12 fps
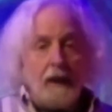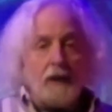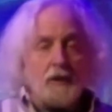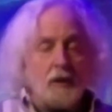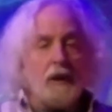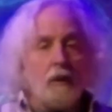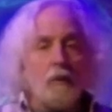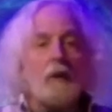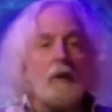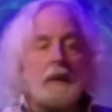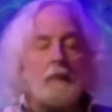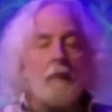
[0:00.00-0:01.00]
So there
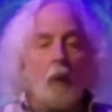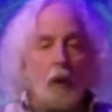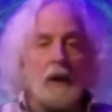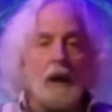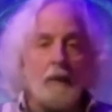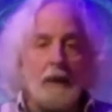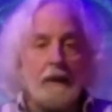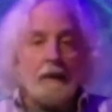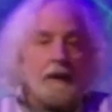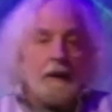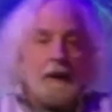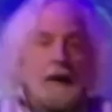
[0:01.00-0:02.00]
will be more coming
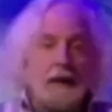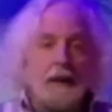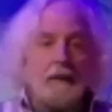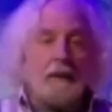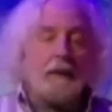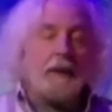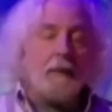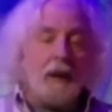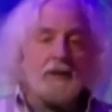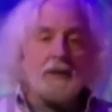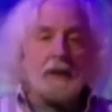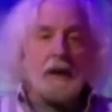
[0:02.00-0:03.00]
in the
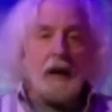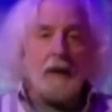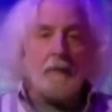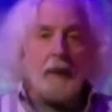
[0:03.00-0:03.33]
months to come.